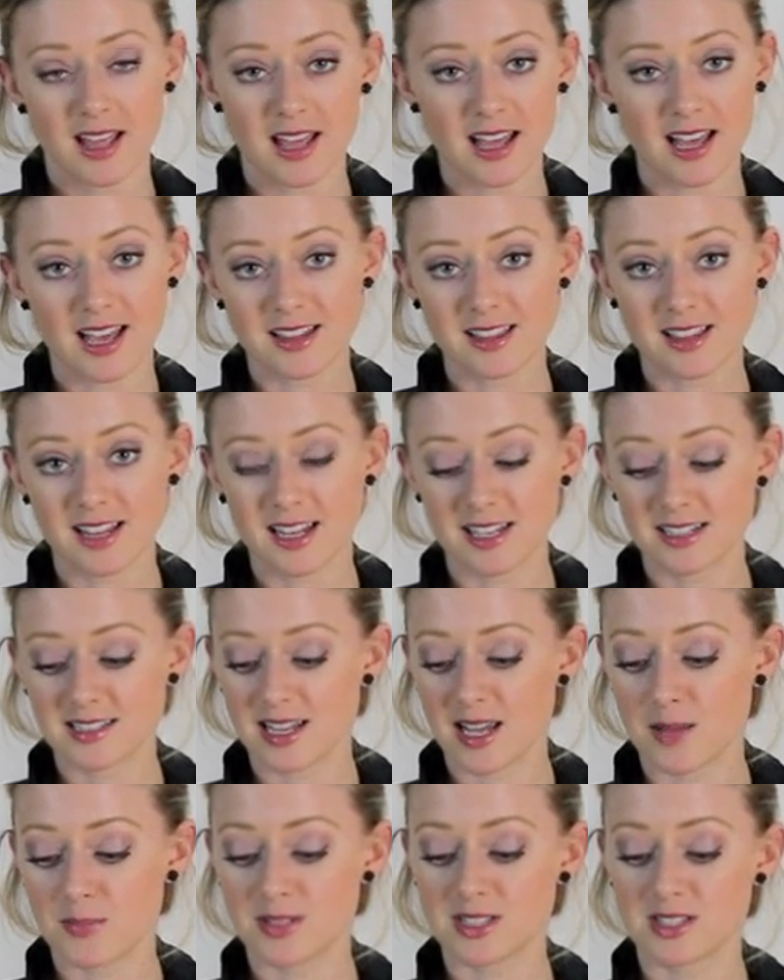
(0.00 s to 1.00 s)
Athletic
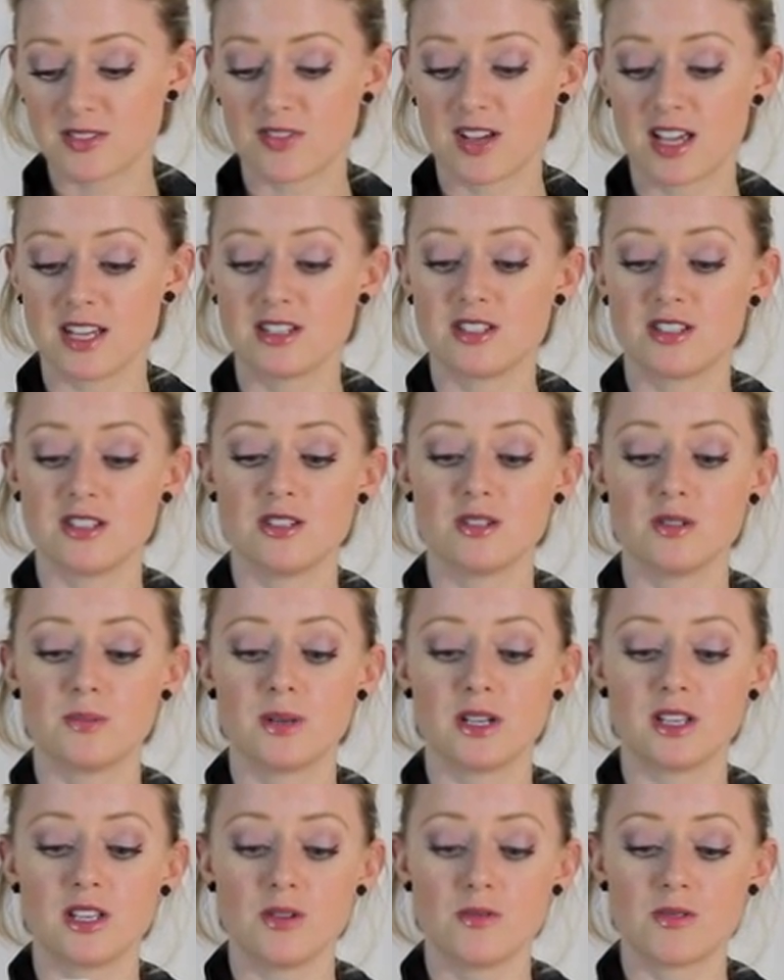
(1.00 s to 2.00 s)
tape is fine too,
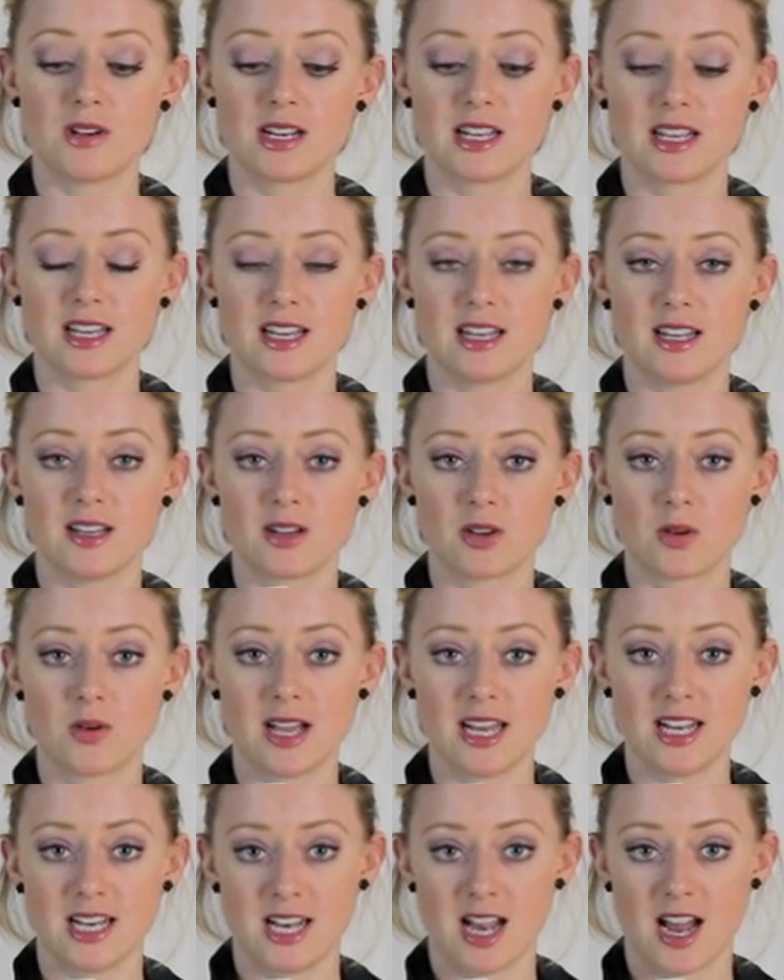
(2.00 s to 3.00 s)
but you want to get it
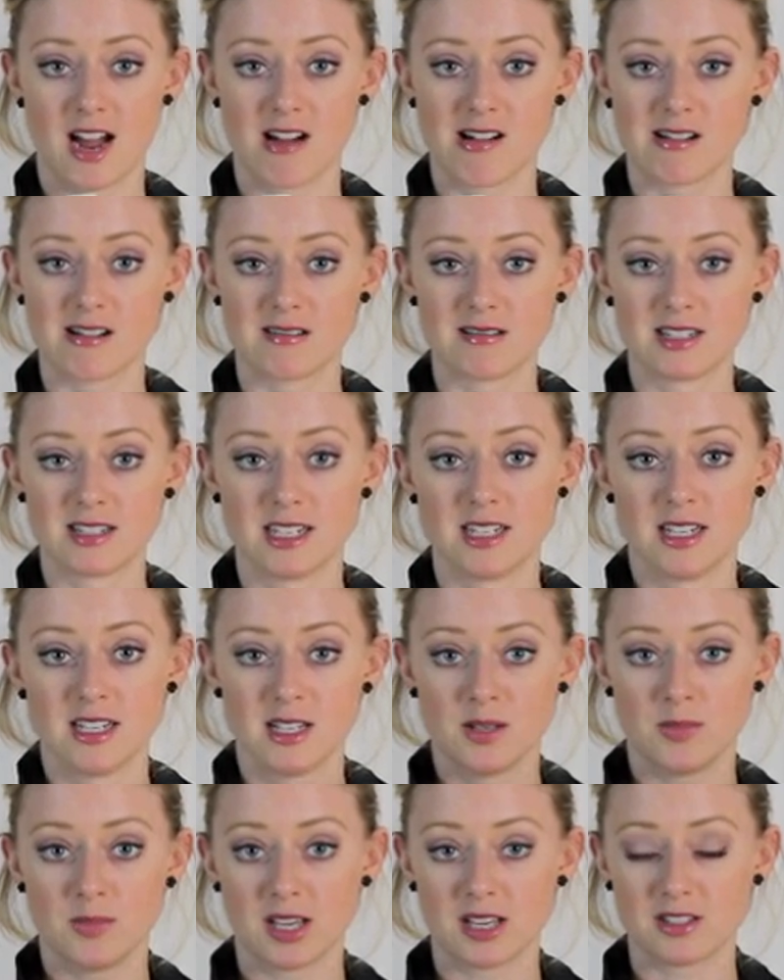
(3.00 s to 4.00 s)
quite narrow
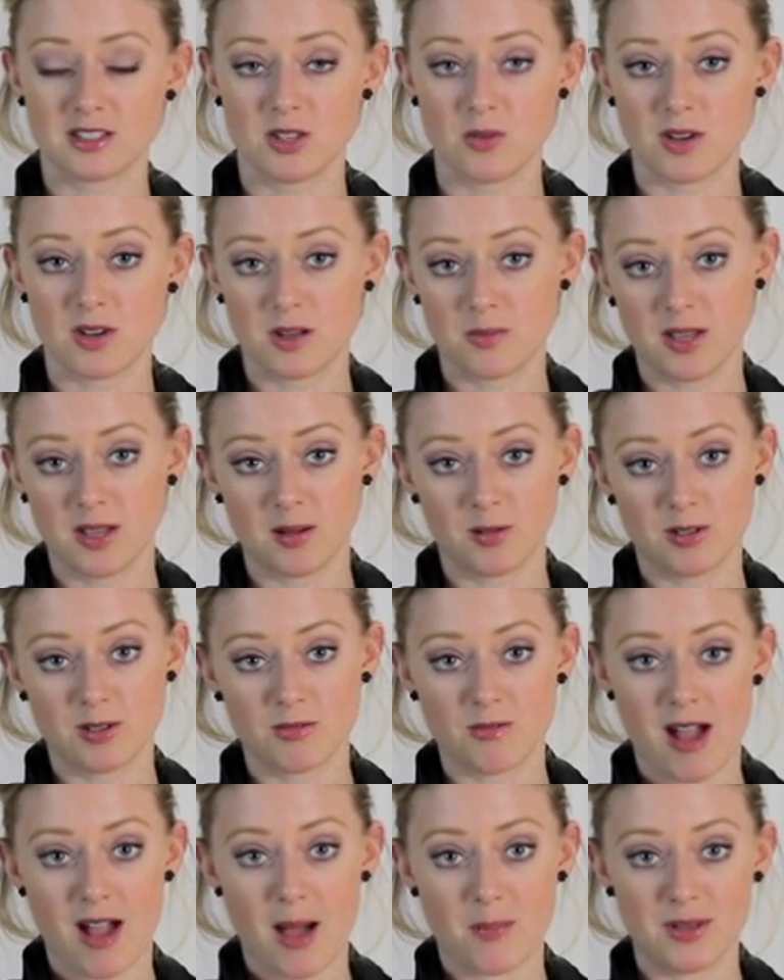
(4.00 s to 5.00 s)
because you want to be able to
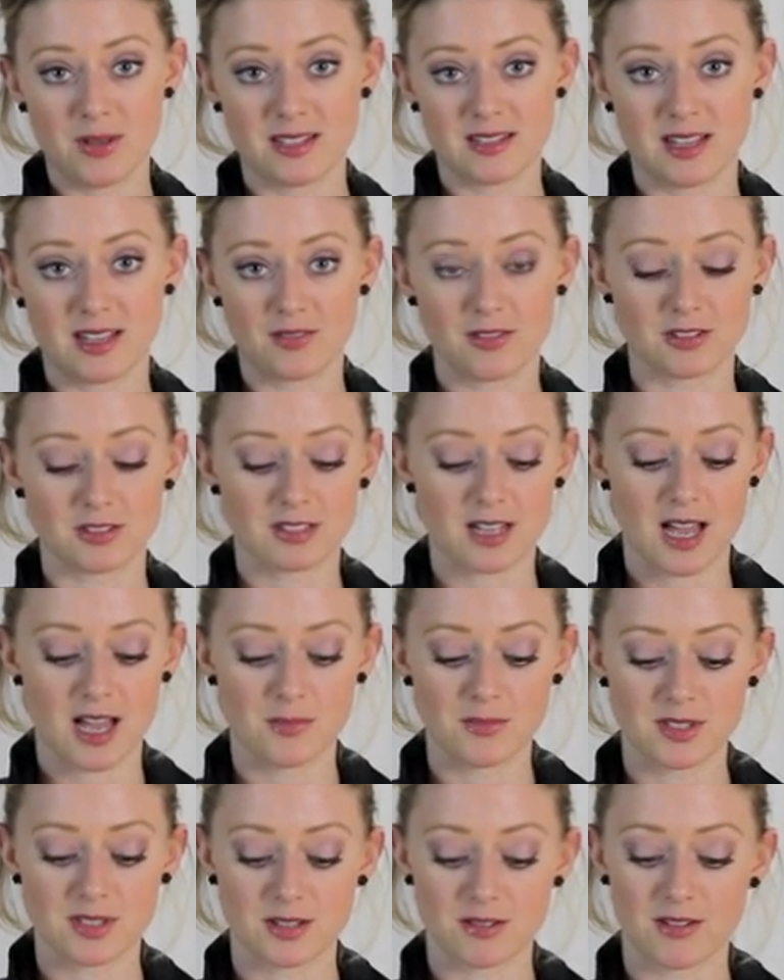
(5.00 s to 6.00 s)
wrap it several
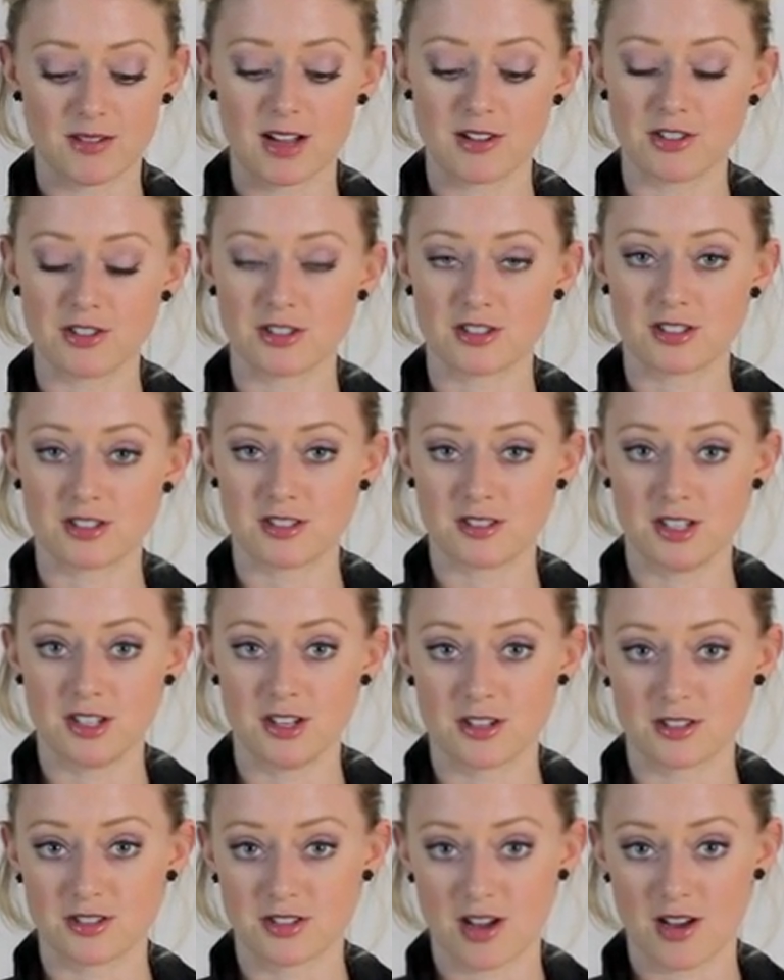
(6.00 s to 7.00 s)
times around
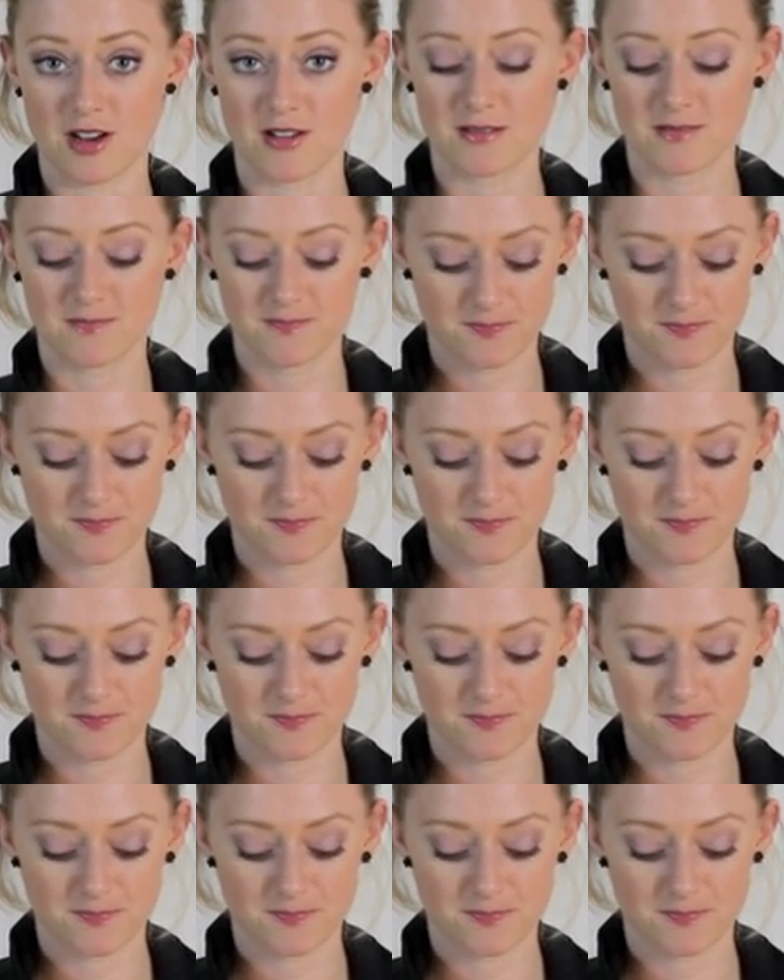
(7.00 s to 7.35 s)
your toe.